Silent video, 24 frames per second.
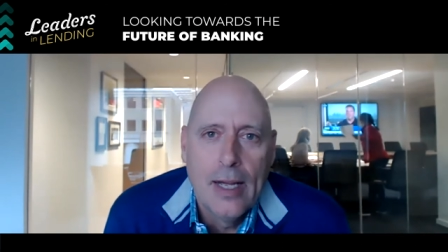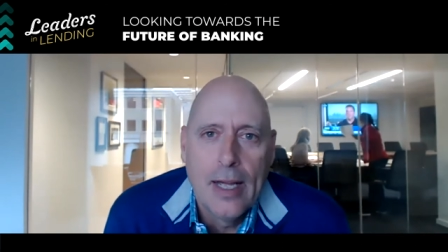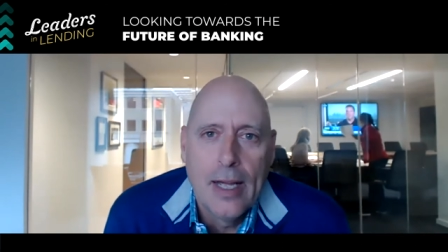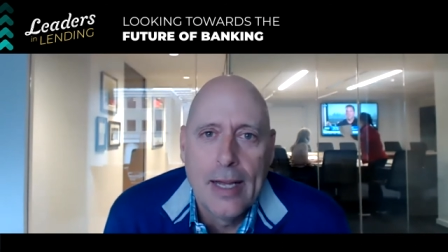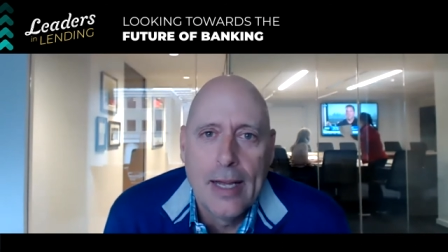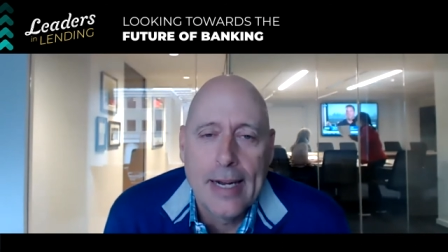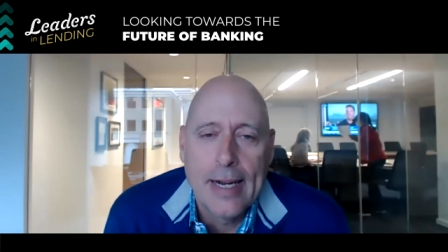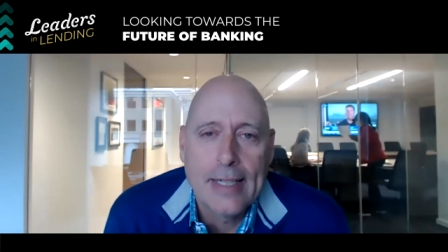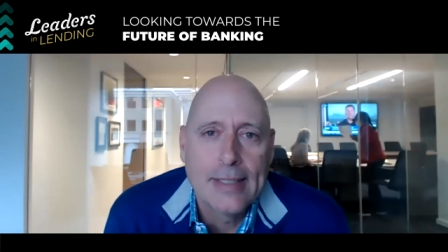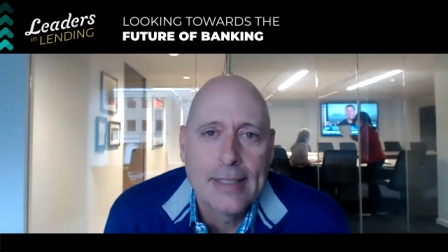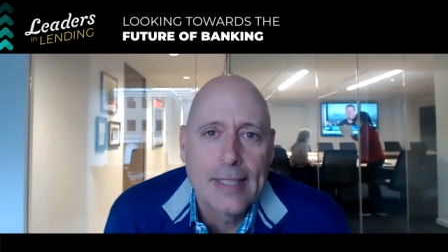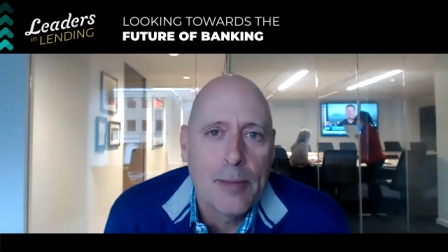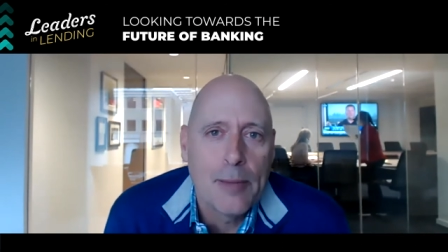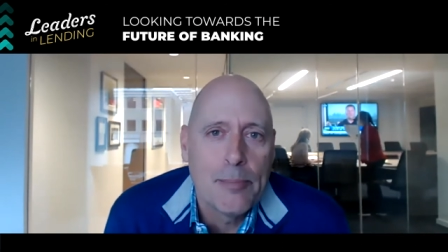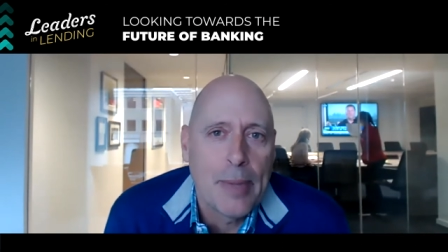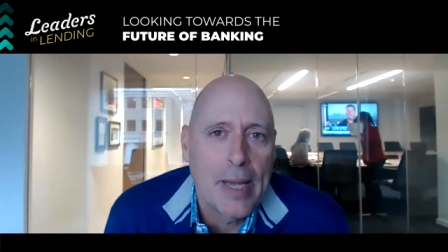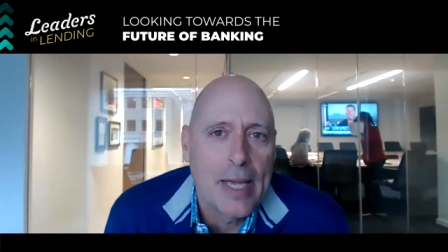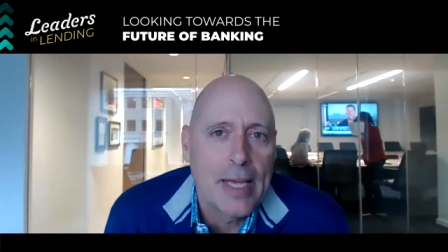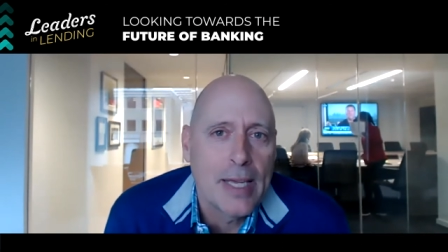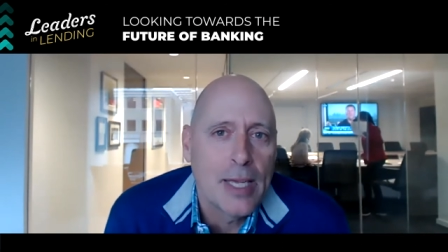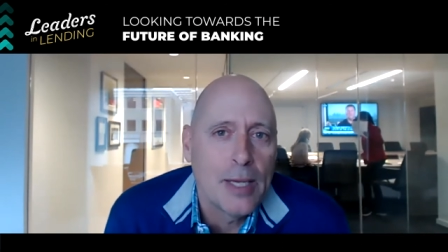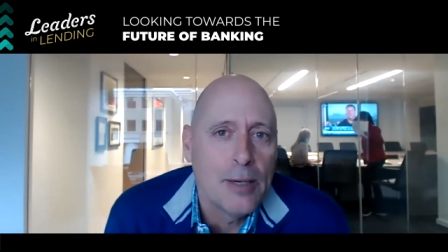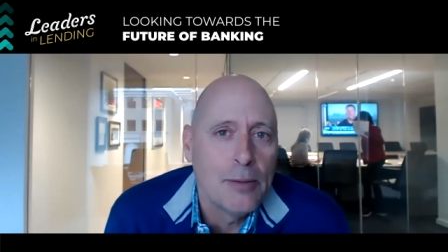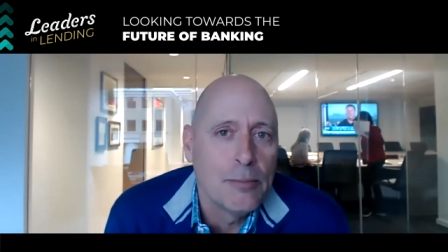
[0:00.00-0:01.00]
and anti
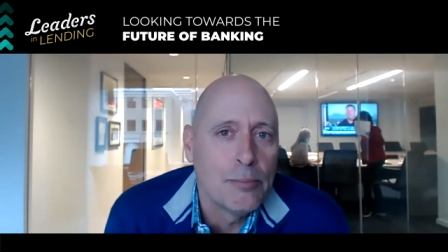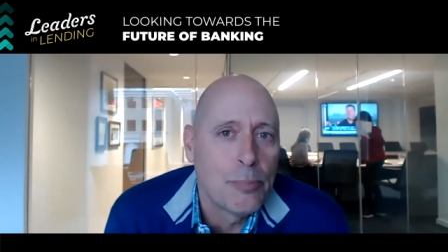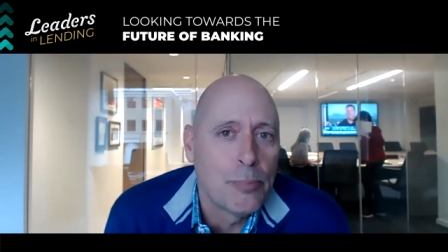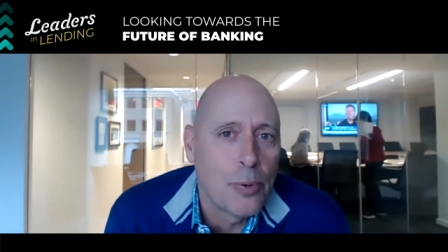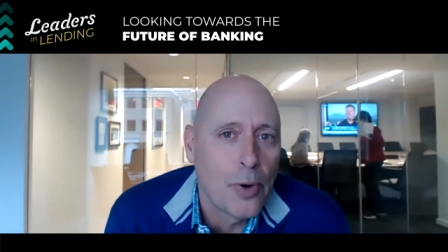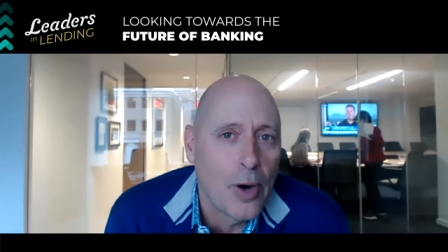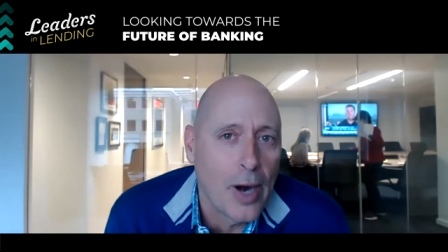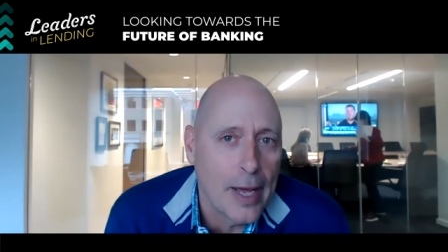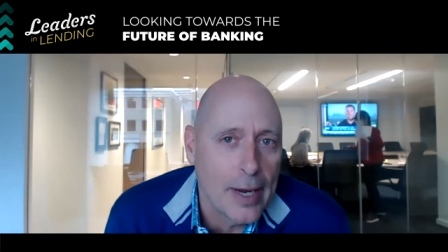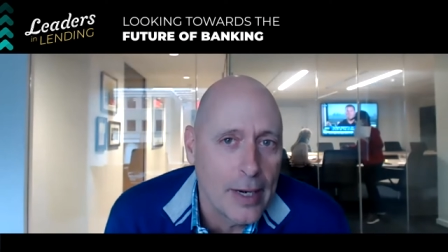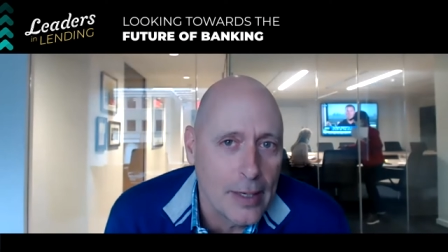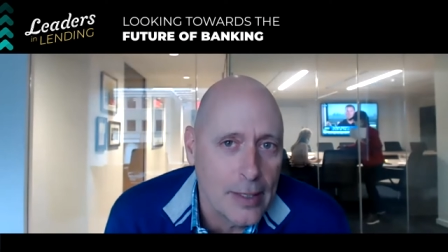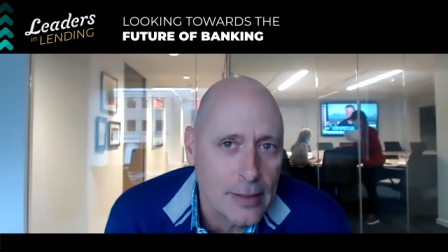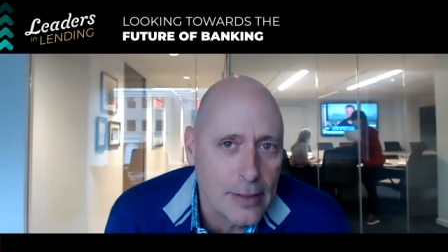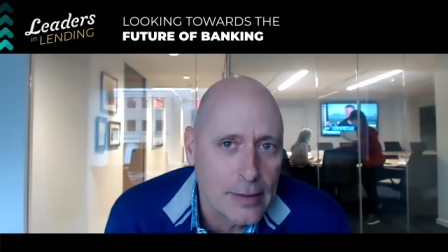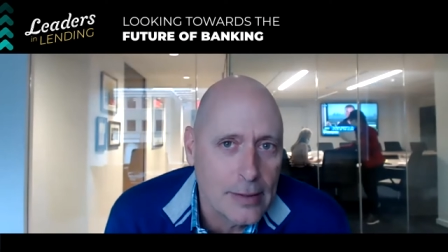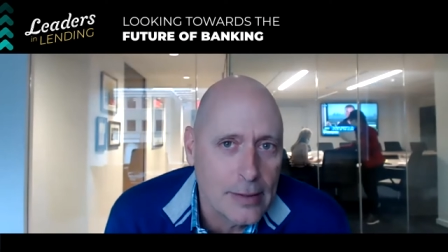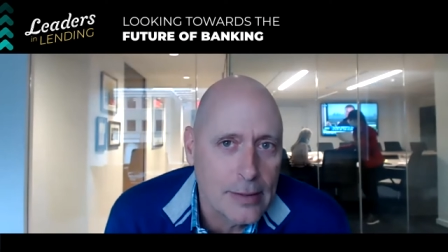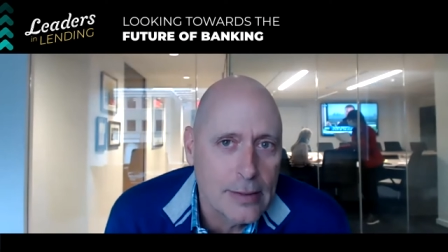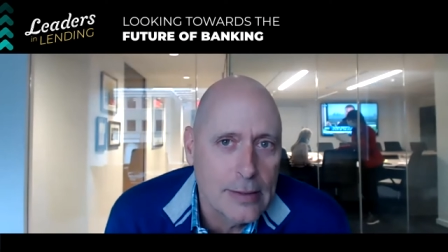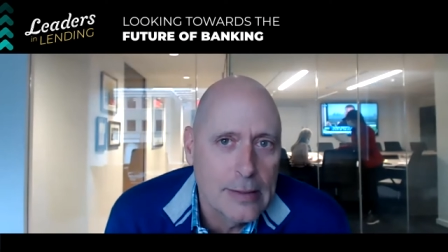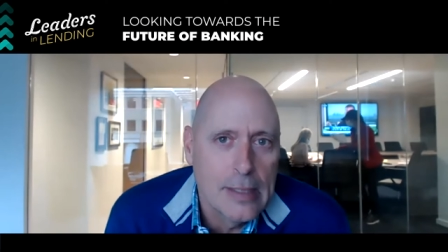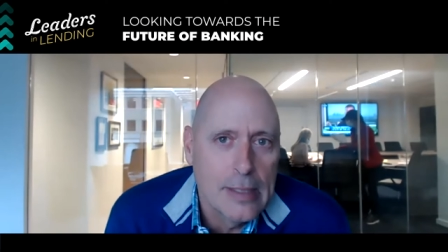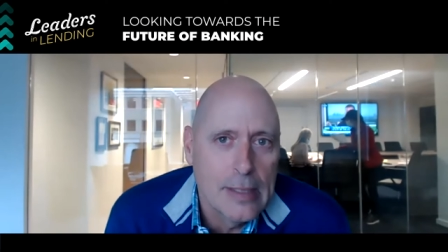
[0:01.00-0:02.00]
banking
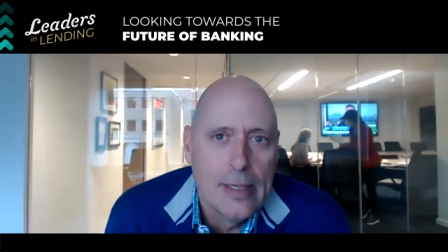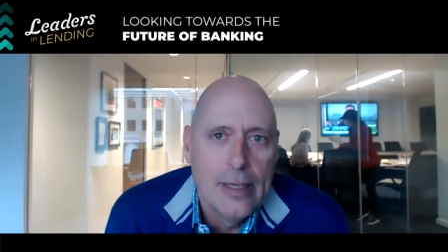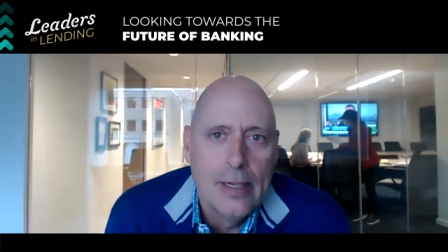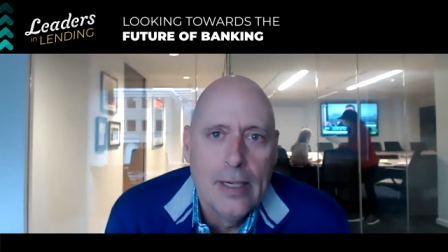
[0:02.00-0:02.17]
products.